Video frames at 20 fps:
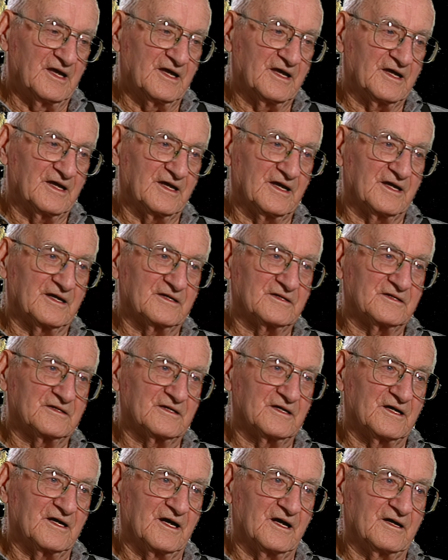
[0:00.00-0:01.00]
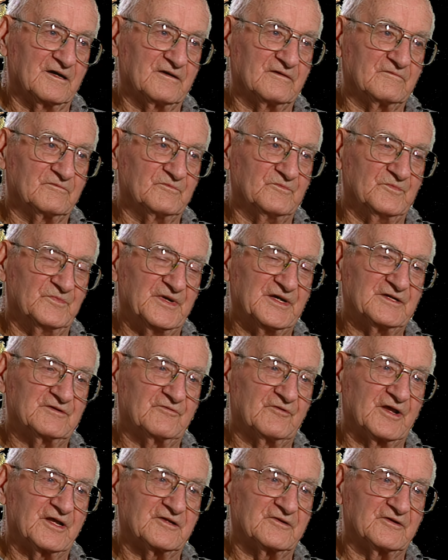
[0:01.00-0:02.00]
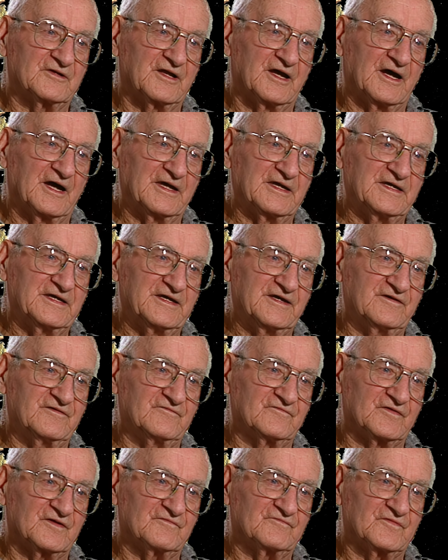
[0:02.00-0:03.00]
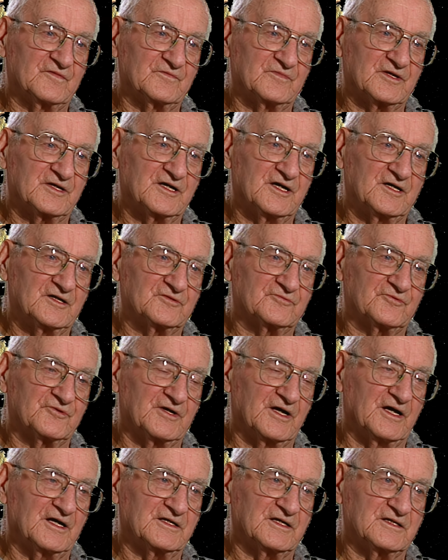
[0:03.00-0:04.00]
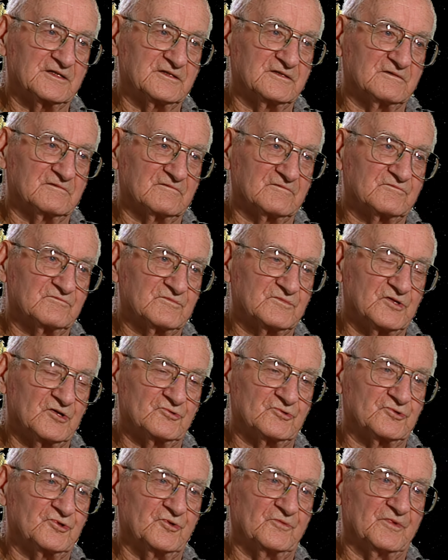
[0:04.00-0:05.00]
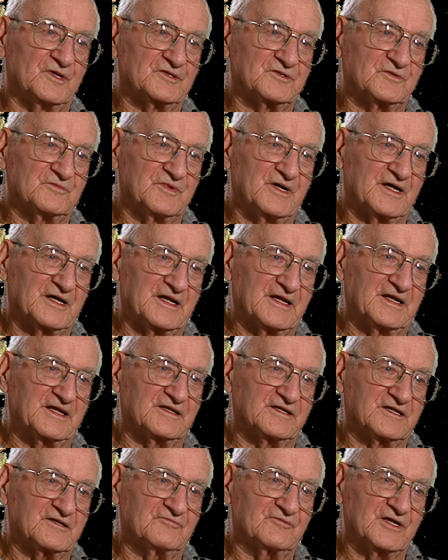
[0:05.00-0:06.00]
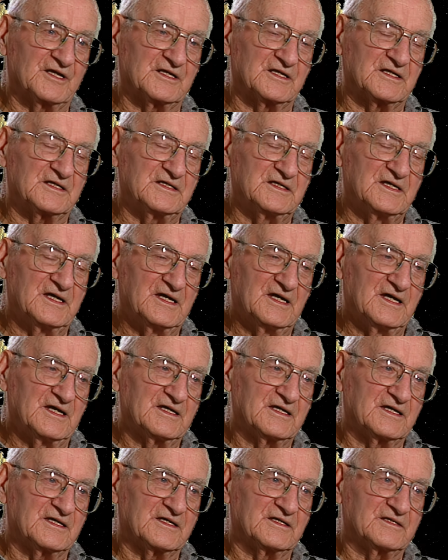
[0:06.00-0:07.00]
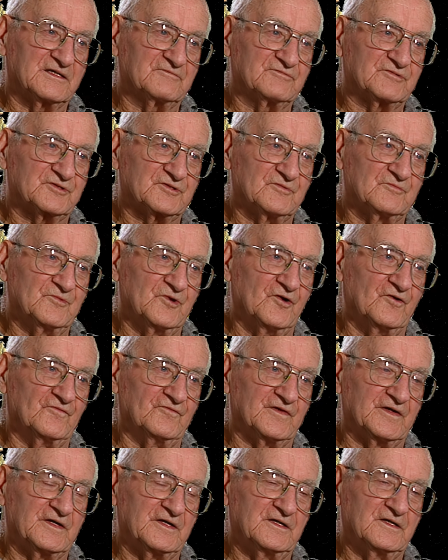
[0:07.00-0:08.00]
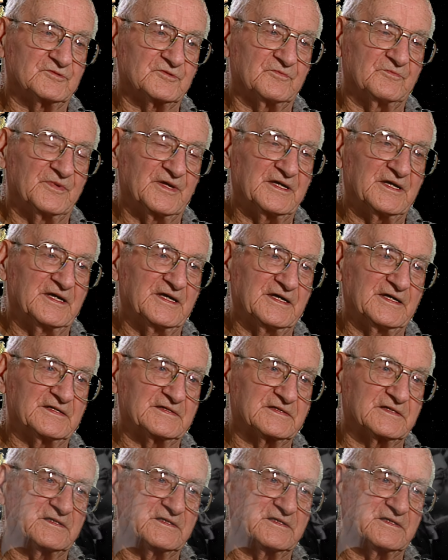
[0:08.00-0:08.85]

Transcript: And I, being rather naive and from the country, I didn't know too much about anything, really. And there was a movie, big hit,